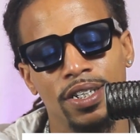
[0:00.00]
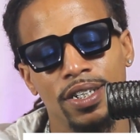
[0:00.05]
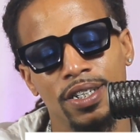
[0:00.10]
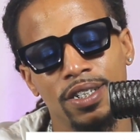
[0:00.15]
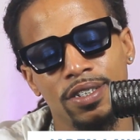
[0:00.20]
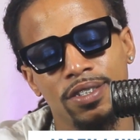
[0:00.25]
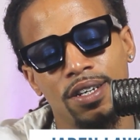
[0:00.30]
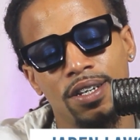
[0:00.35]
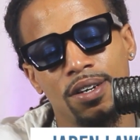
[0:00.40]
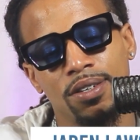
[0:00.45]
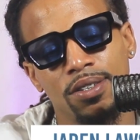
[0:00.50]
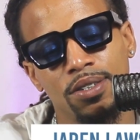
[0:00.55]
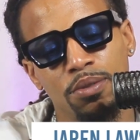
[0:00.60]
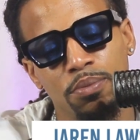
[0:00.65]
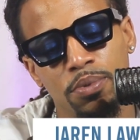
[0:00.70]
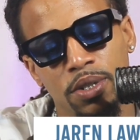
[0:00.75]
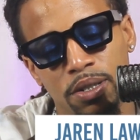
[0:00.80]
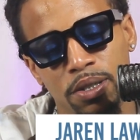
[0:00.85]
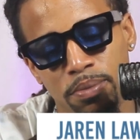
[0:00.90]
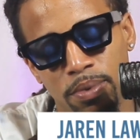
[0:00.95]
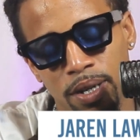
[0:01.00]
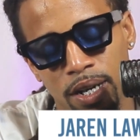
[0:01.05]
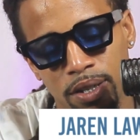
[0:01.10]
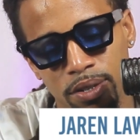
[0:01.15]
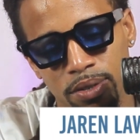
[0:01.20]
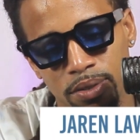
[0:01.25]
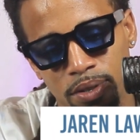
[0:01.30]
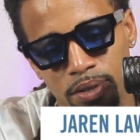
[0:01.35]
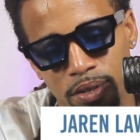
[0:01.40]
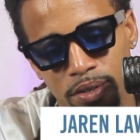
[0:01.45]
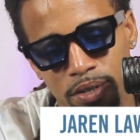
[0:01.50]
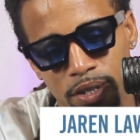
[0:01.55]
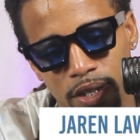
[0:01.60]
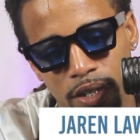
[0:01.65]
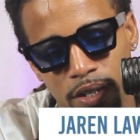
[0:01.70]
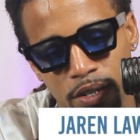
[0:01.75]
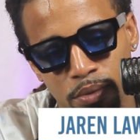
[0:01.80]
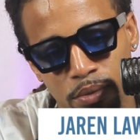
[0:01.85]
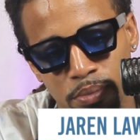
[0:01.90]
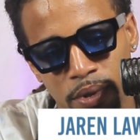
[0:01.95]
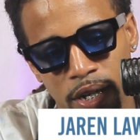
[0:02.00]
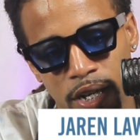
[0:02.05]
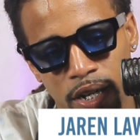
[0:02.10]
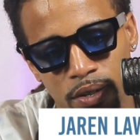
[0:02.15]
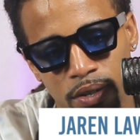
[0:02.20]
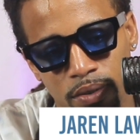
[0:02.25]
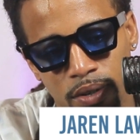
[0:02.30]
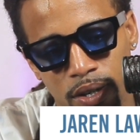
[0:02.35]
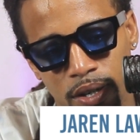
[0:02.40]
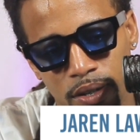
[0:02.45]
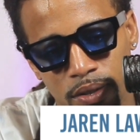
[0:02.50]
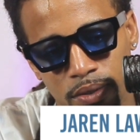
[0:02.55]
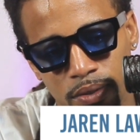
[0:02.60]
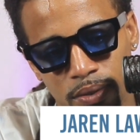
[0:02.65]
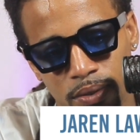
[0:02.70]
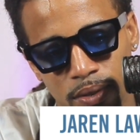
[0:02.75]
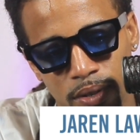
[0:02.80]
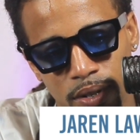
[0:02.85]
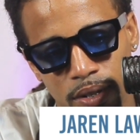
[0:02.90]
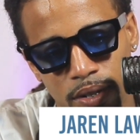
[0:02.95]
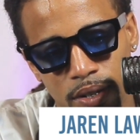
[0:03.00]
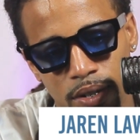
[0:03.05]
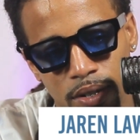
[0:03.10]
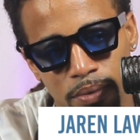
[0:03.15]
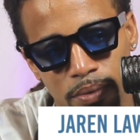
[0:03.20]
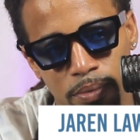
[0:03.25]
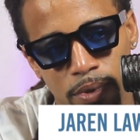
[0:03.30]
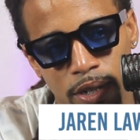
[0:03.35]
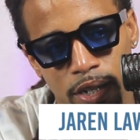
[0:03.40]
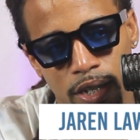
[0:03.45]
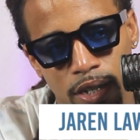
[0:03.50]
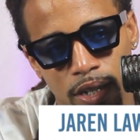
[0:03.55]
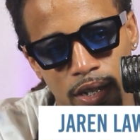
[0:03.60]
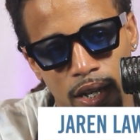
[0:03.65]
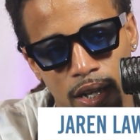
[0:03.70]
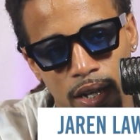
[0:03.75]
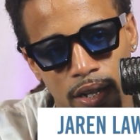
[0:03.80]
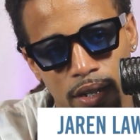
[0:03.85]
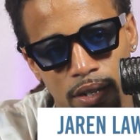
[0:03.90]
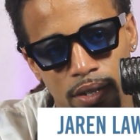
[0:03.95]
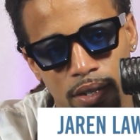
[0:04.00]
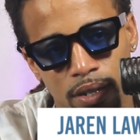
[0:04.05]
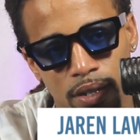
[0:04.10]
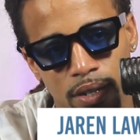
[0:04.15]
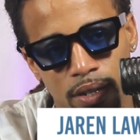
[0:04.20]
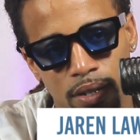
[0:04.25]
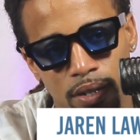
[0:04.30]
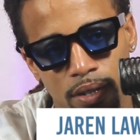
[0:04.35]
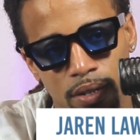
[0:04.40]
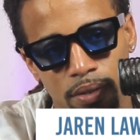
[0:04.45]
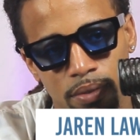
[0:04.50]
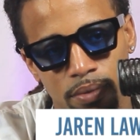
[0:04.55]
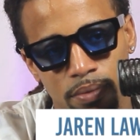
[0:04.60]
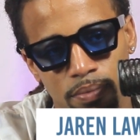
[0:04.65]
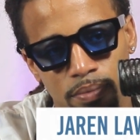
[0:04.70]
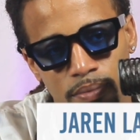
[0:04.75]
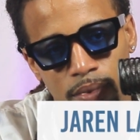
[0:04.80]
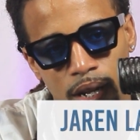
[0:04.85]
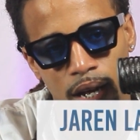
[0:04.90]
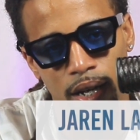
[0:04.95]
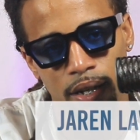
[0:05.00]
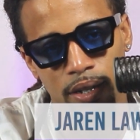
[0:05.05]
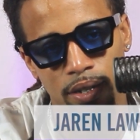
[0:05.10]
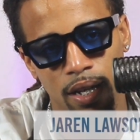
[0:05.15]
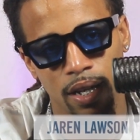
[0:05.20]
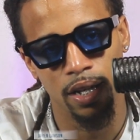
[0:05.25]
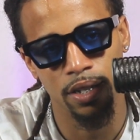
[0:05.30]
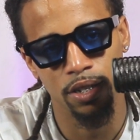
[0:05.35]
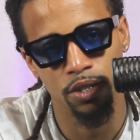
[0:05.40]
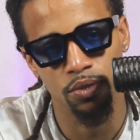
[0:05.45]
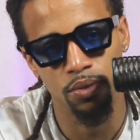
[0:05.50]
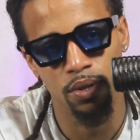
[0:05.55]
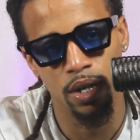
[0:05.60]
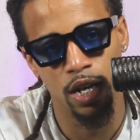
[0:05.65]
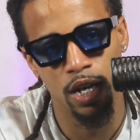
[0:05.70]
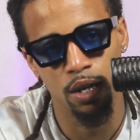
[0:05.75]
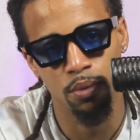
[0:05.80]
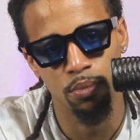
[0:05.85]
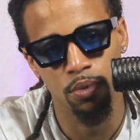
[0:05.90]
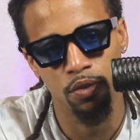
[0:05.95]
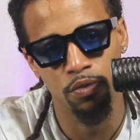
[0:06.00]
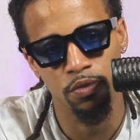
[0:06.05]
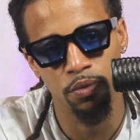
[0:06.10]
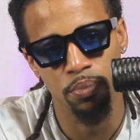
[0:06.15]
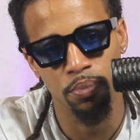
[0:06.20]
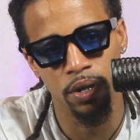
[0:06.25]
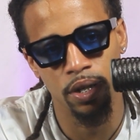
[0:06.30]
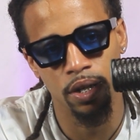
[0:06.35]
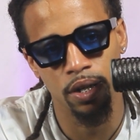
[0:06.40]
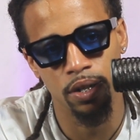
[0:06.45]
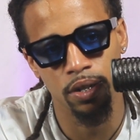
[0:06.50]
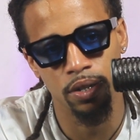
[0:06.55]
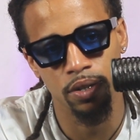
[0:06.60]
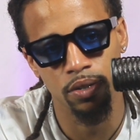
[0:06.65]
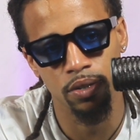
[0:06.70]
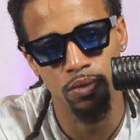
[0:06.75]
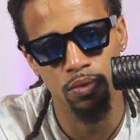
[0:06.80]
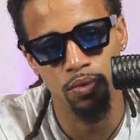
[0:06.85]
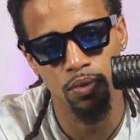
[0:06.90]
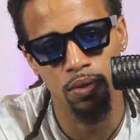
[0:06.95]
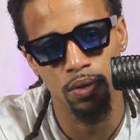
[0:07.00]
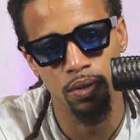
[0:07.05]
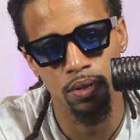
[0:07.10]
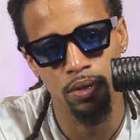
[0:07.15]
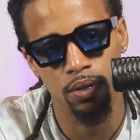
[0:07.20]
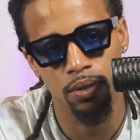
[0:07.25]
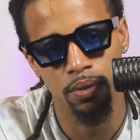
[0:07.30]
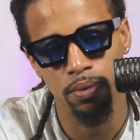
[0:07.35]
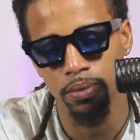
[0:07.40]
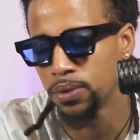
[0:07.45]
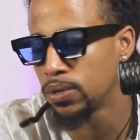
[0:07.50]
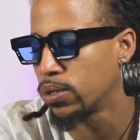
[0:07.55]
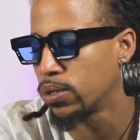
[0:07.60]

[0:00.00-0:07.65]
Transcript: Let's talk a little bit about, you know what I'm saying, your background growing up, man. Like did you have both your parents growing up?